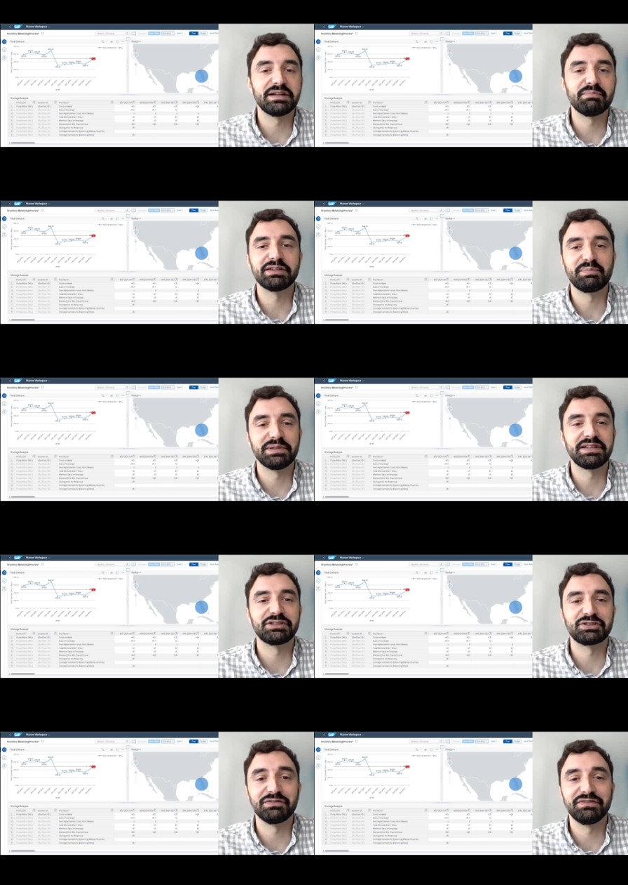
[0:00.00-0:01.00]
about the
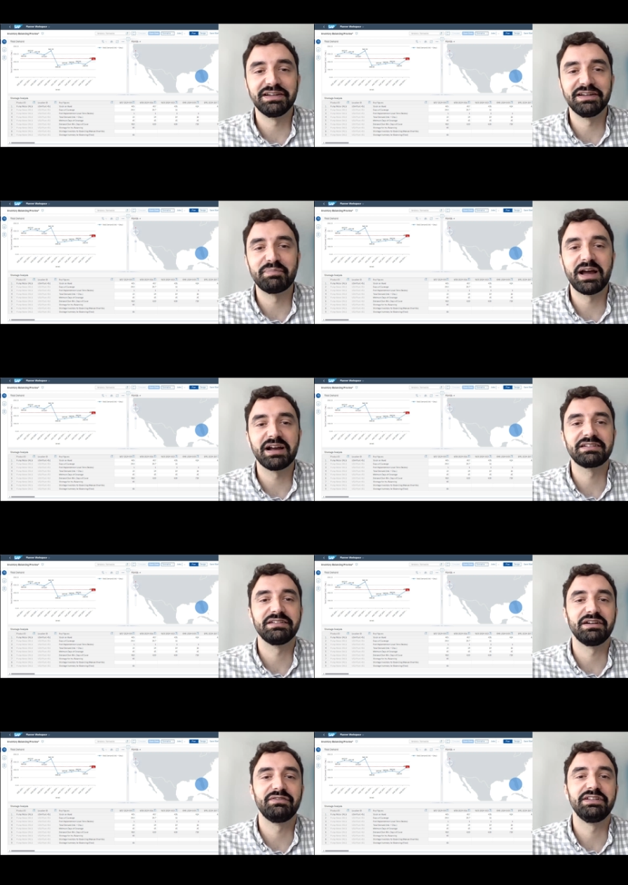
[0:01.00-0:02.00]
potential of the impact
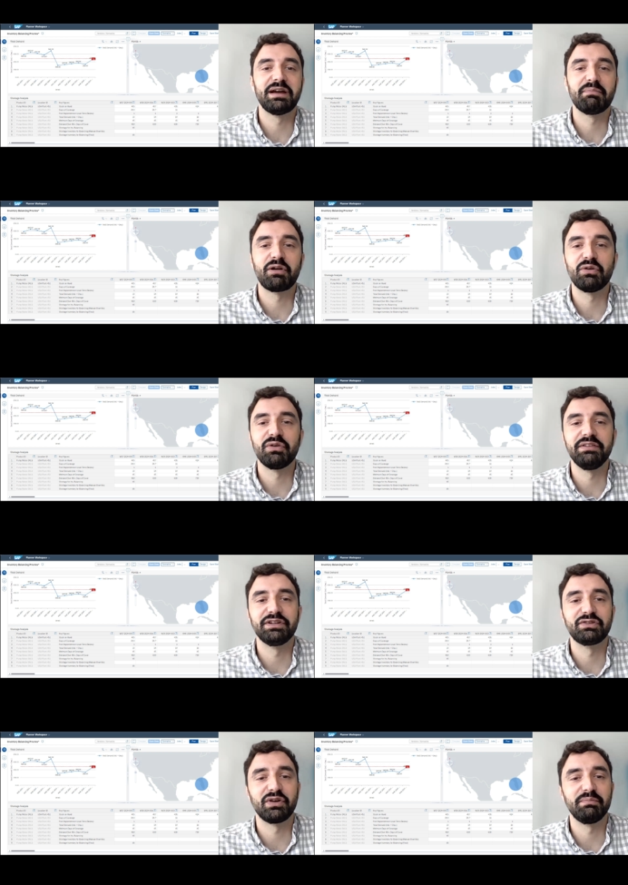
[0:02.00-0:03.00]
of the M R O
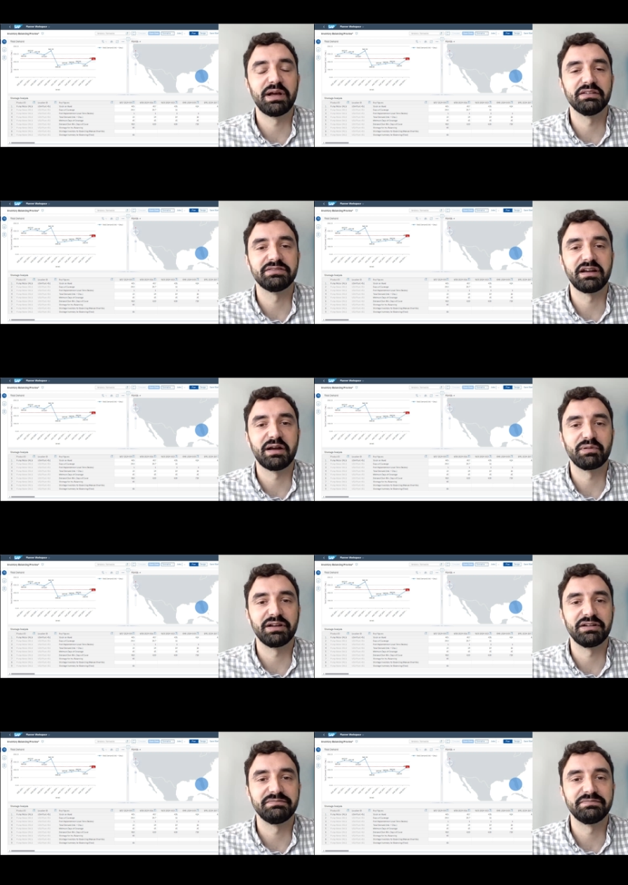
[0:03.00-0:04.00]
Inventory Balancing
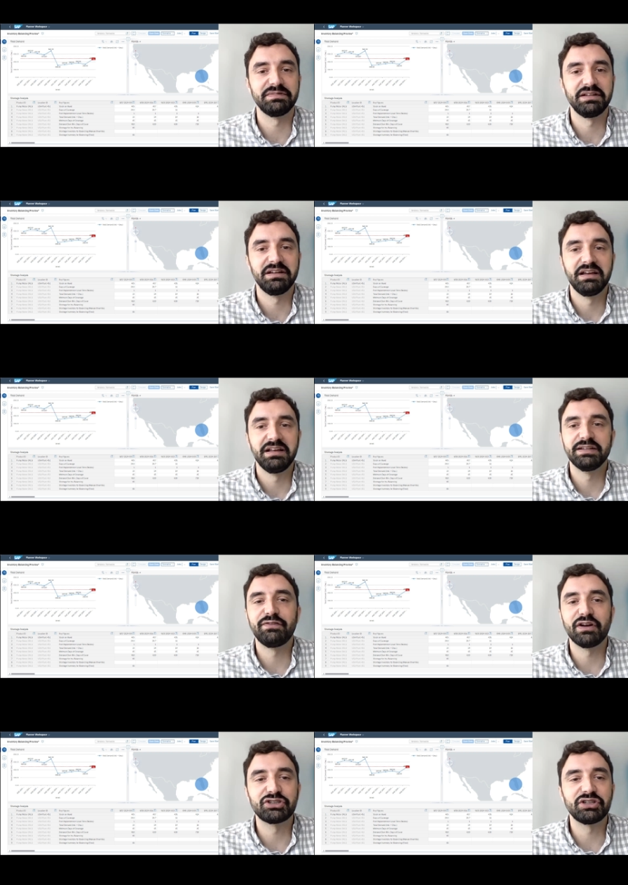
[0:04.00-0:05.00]
Operator. This
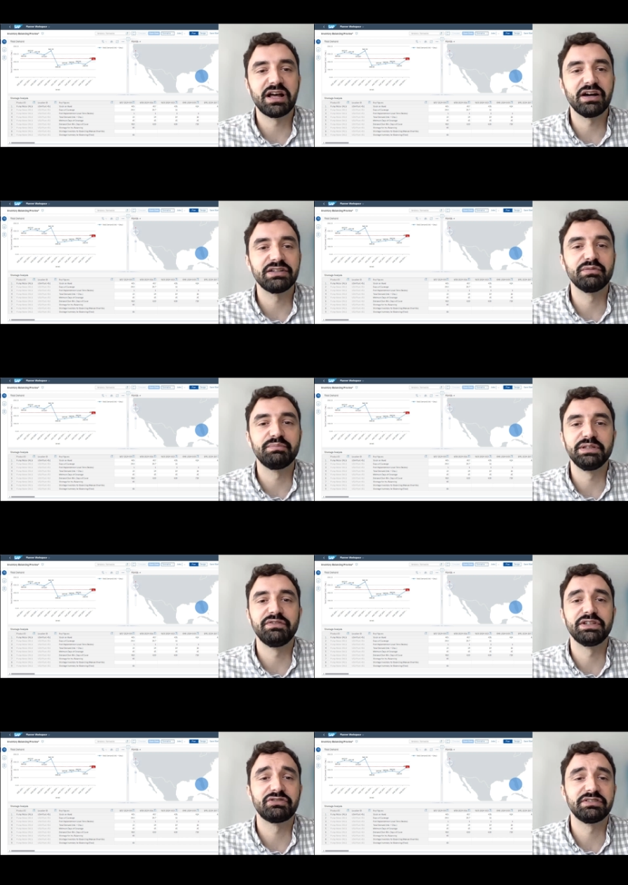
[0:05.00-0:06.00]
functionality will be
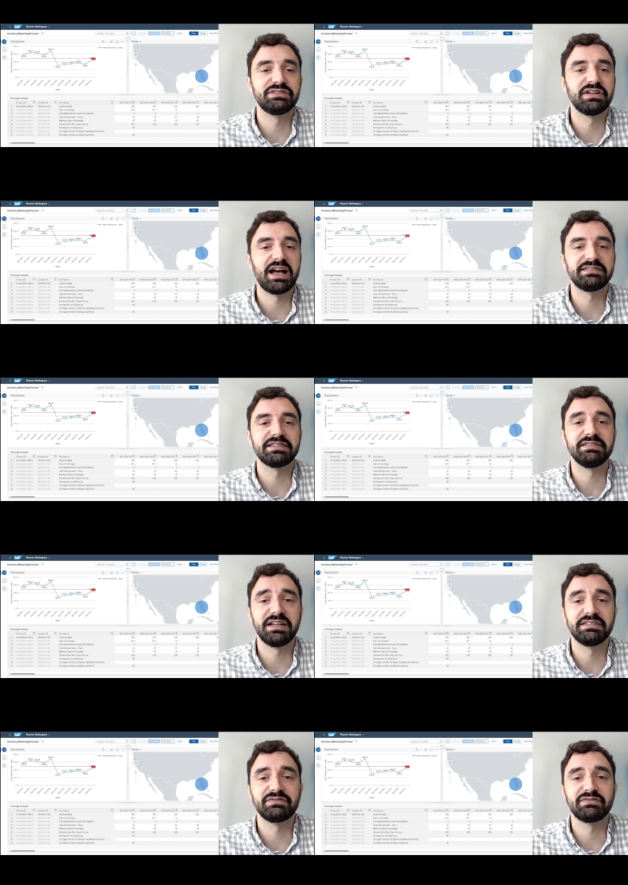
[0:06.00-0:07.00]
of interest to
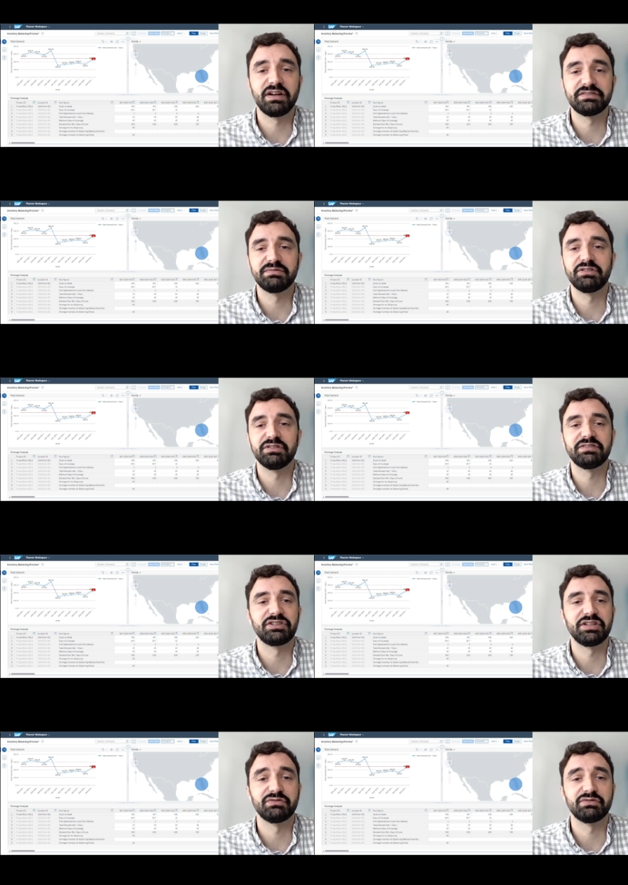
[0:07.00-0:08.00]
asset-intensive customers
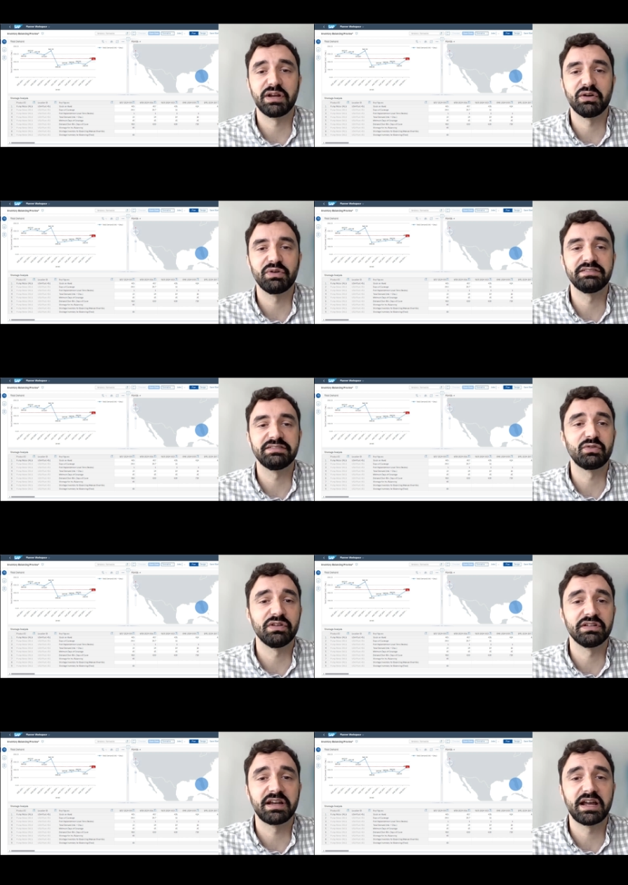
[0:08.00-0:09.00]
such as railways and
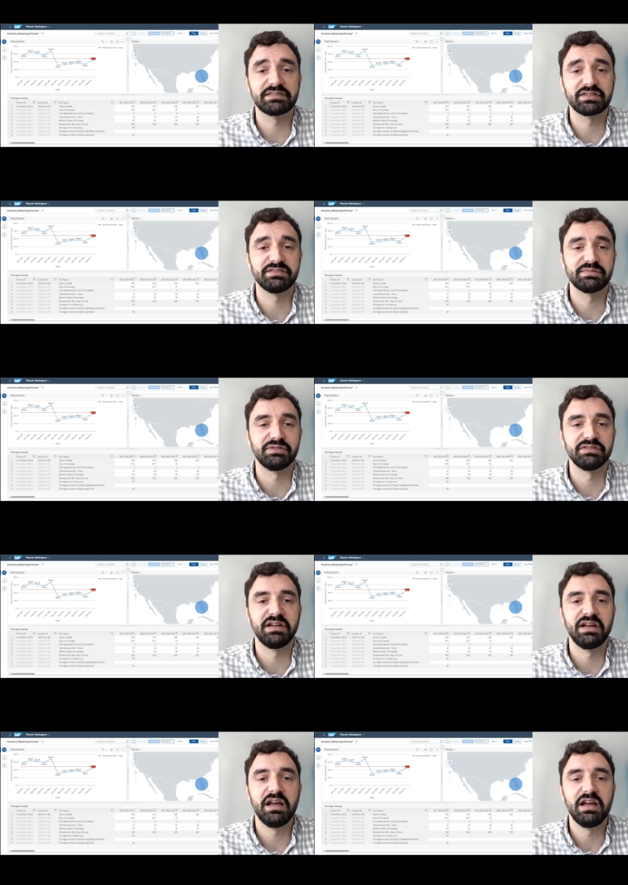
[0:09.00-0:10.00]
oil and gas customers,
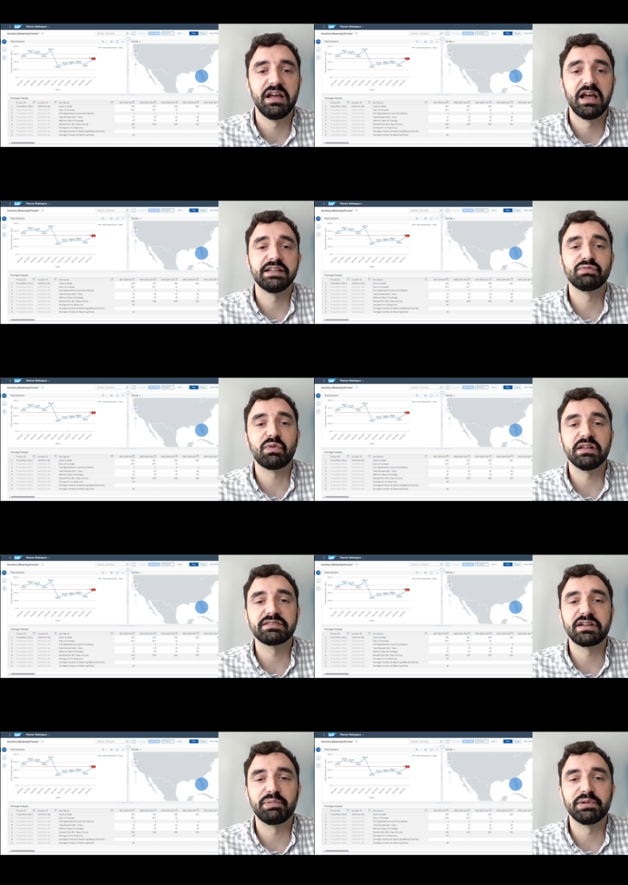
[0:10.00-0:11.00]
as well as
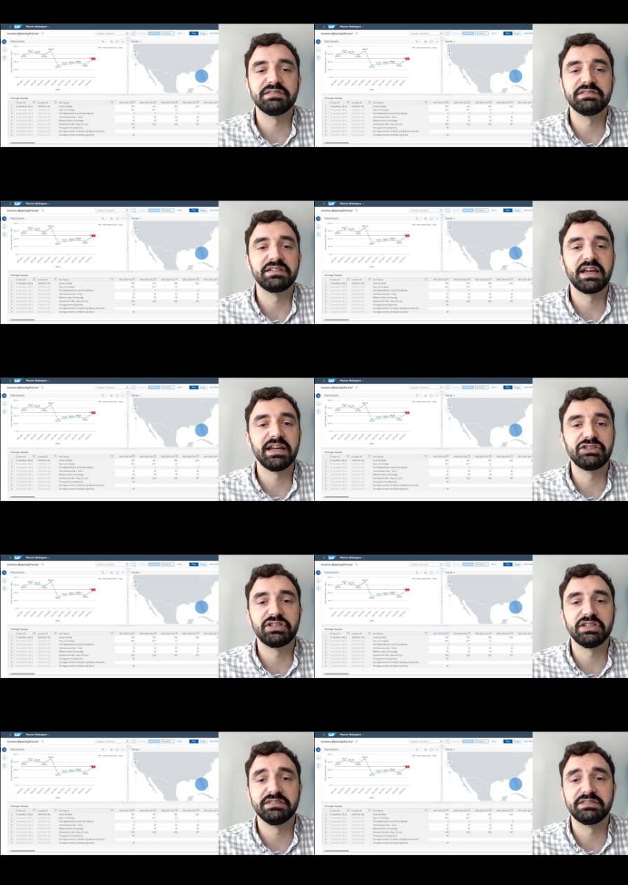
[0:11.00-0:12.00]
companies
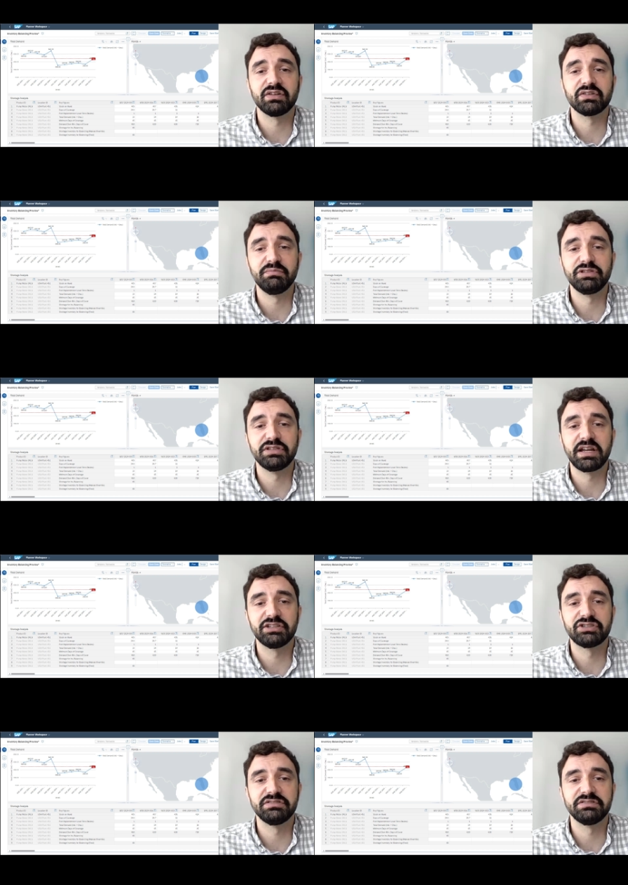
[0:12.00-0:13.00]
engaged in
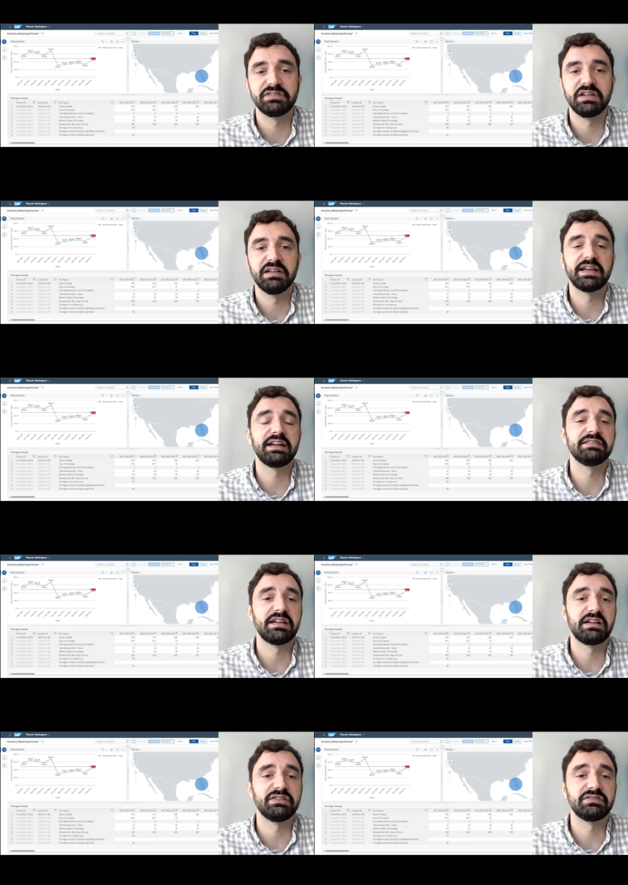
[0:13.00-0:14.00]
telecommunications, data
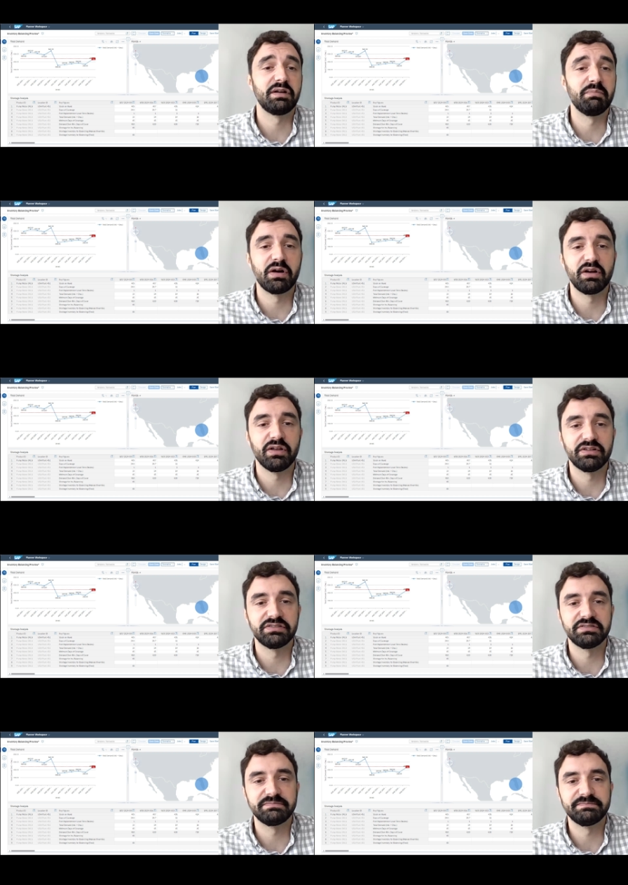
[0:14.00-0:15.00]
centers, among others.